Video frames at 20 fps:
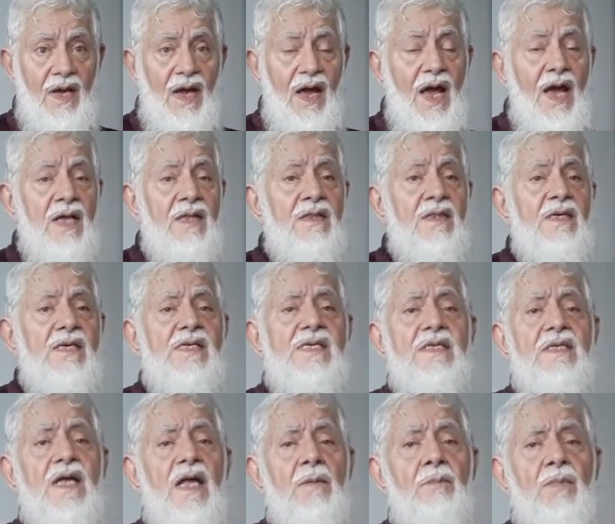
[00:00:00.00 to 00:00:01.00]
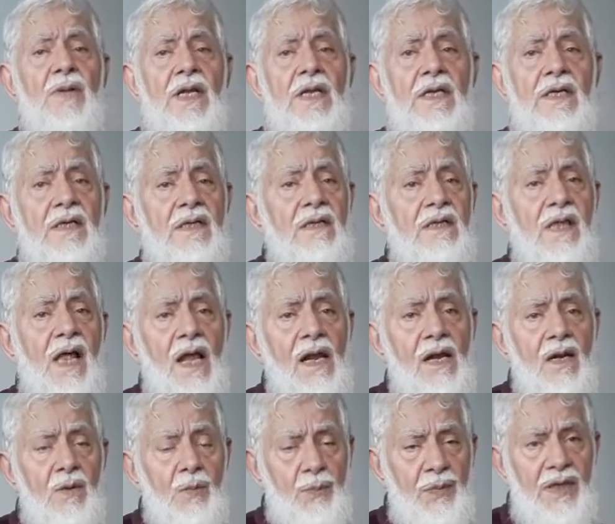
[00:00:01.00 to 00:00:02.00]
And this $10 million
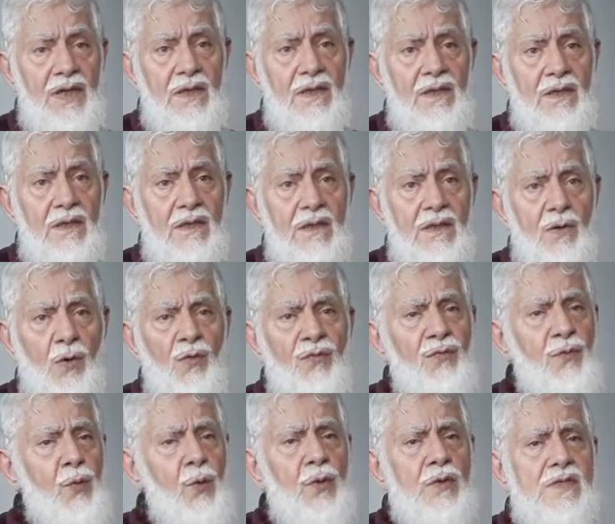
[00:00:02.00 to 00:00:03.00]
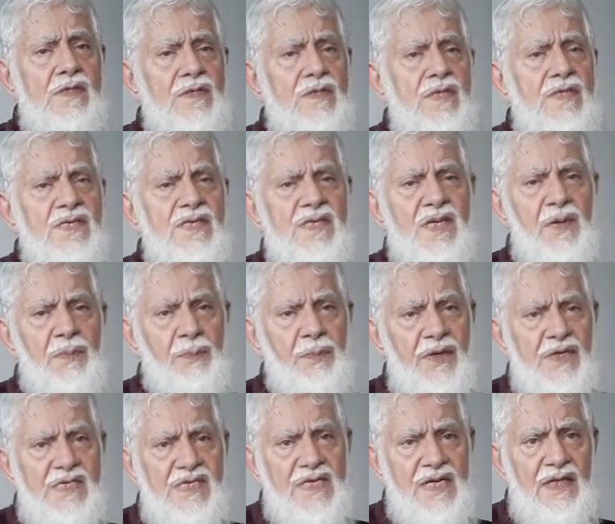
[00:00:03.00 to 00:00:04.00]
building, of course, is
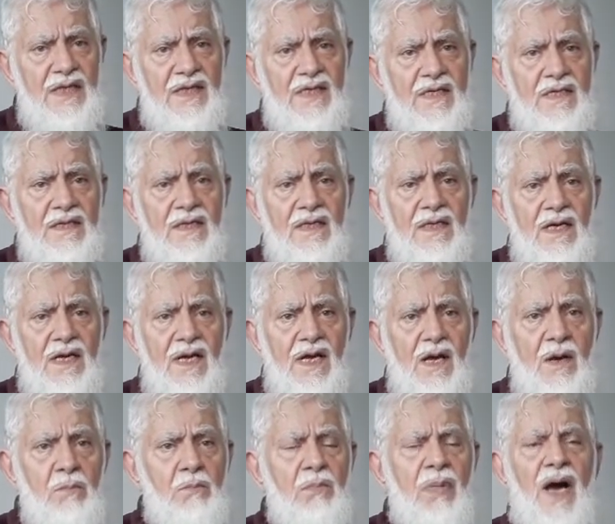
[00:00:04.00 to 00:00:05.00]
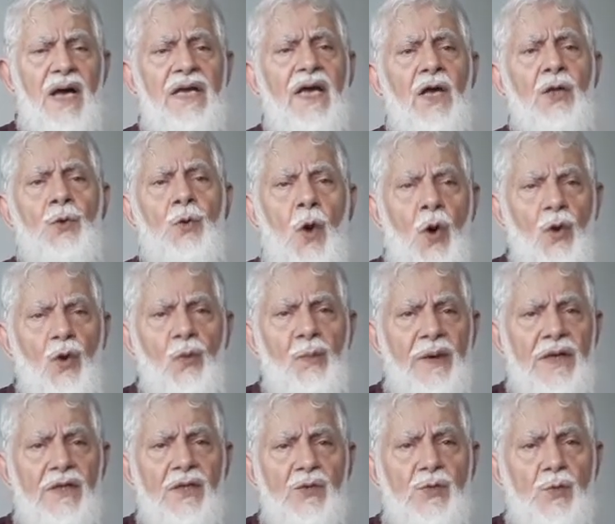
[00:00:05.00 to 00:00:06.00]
represented by a
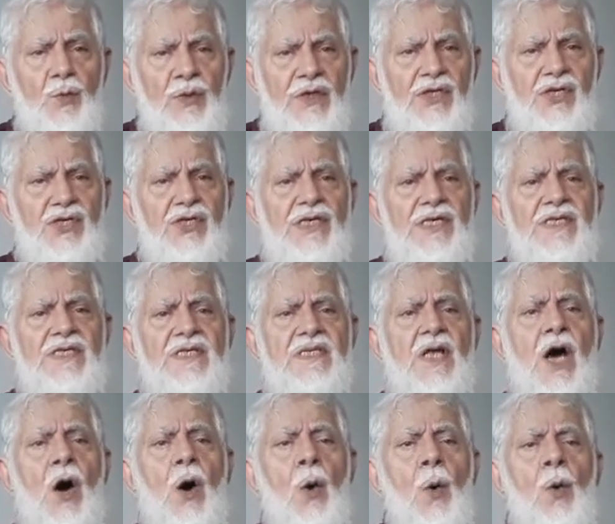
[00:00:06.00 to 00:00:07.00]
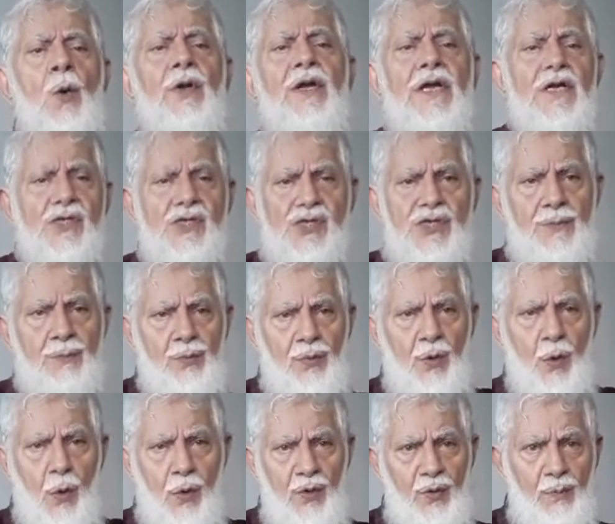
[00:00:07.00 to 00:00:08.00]
document which is the ownership
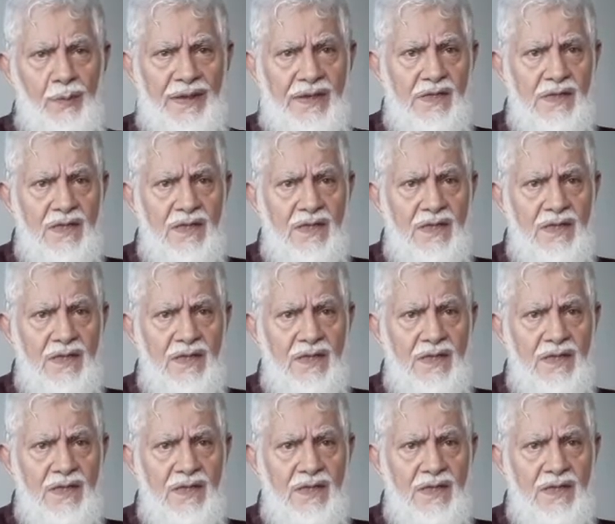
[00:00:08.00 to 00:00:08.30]
document,